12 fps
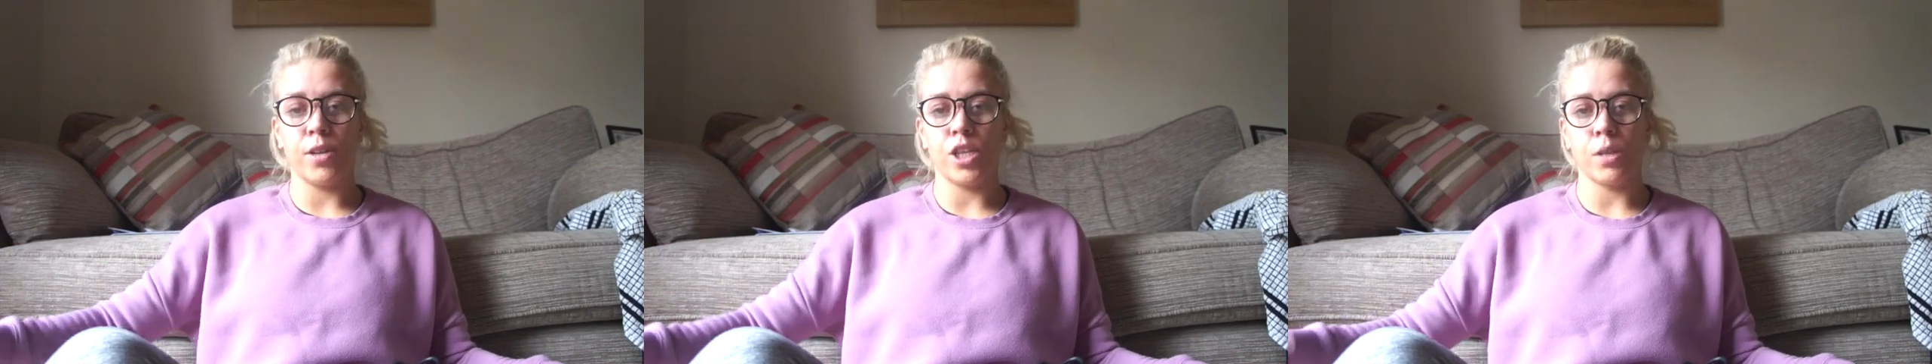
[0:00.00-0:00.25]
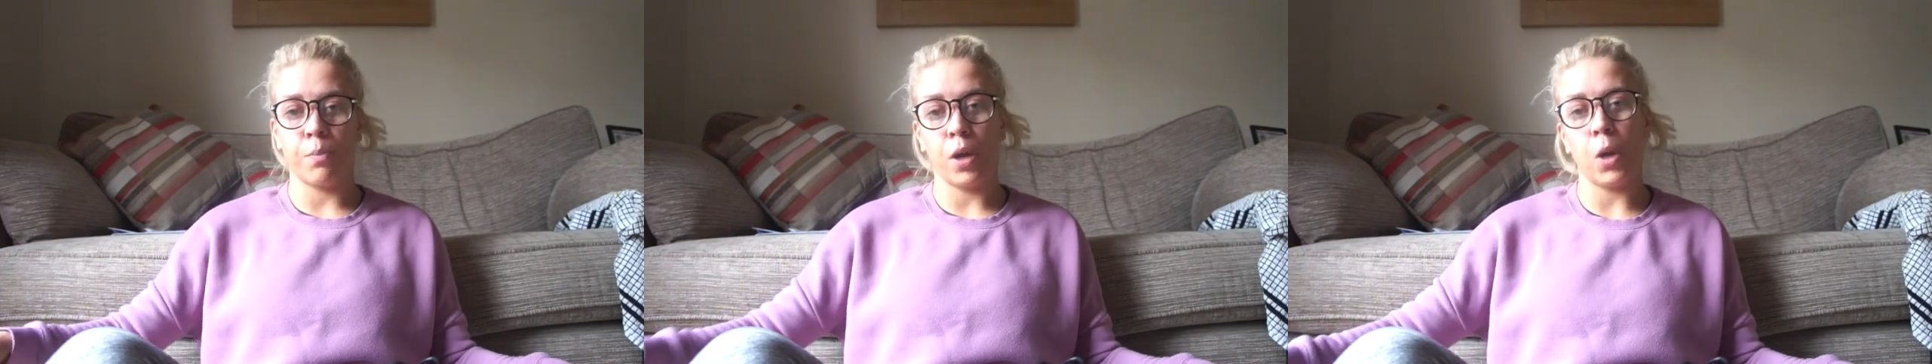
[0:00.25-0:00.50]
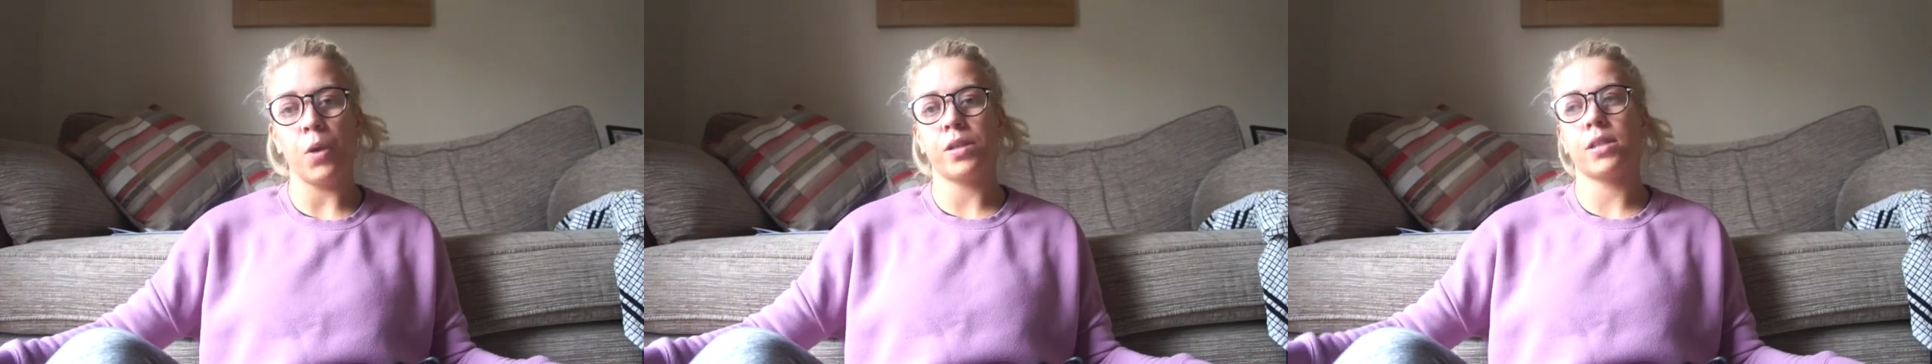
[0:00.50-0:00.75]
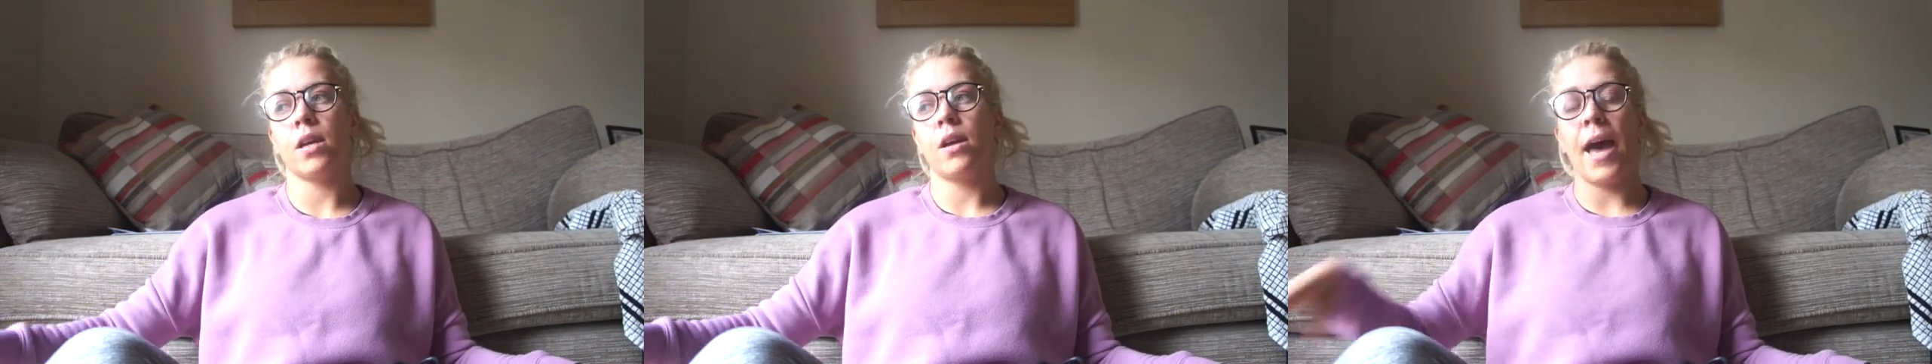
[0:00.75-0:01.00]
which is a
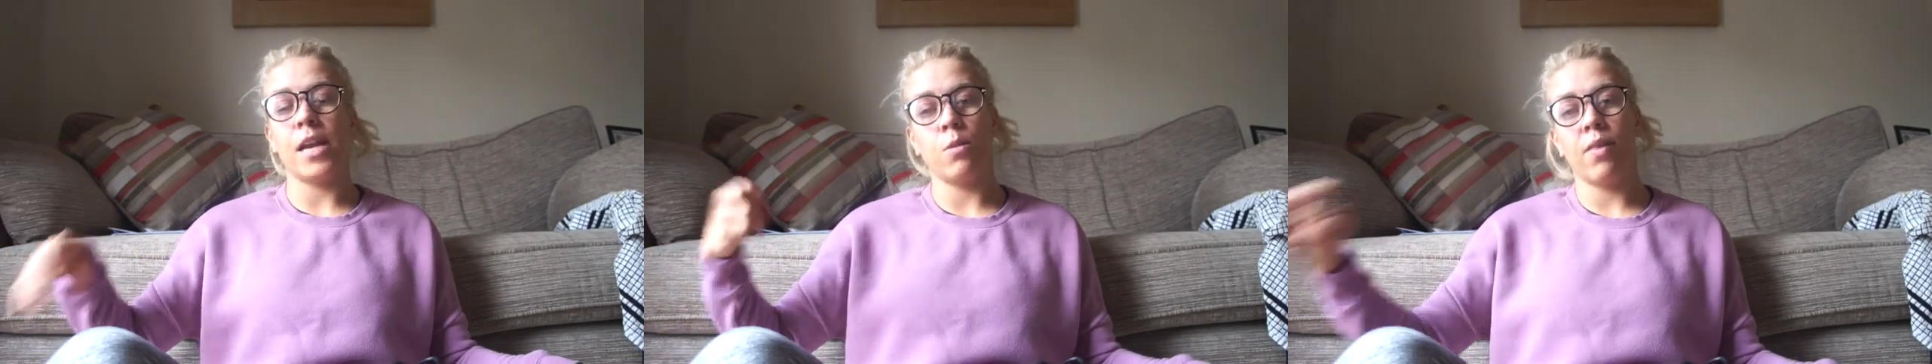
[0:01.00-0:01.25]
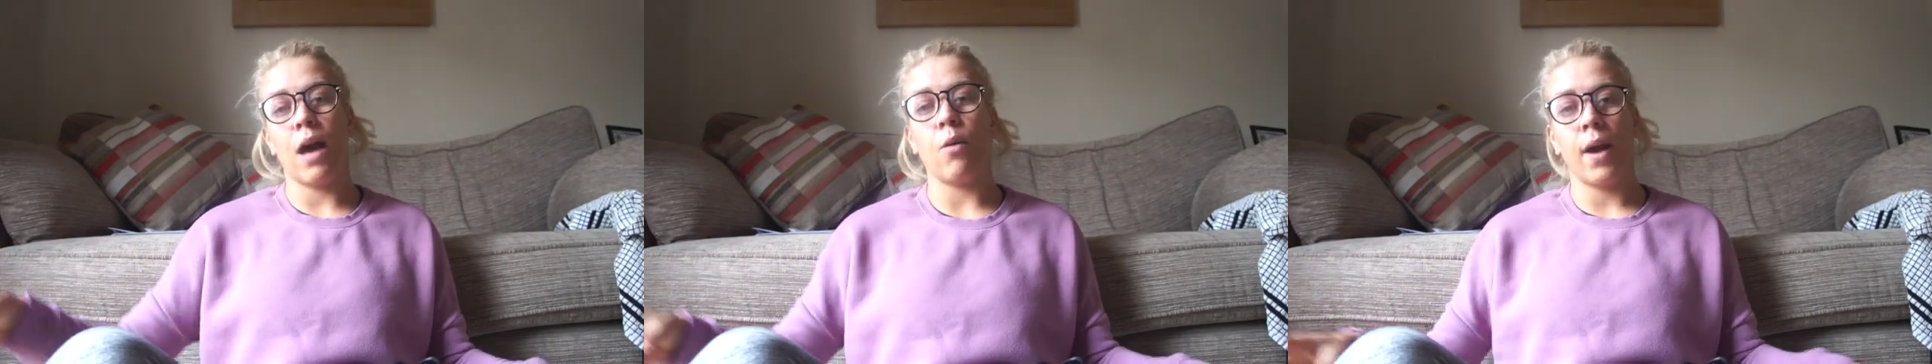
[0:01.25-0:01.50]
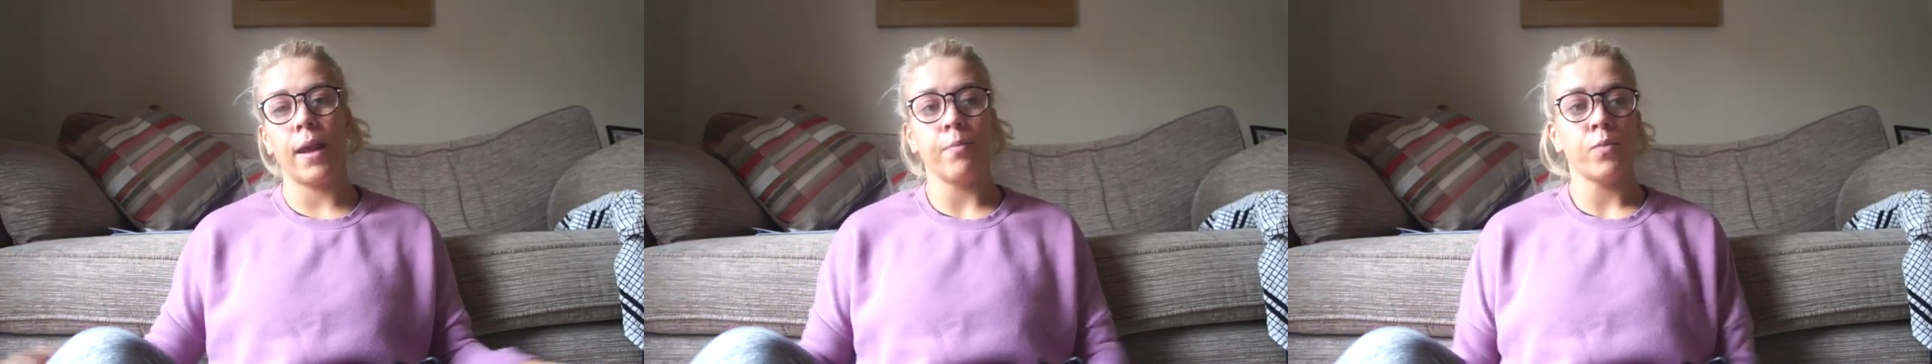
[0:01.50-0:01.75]
plus. I do it that way.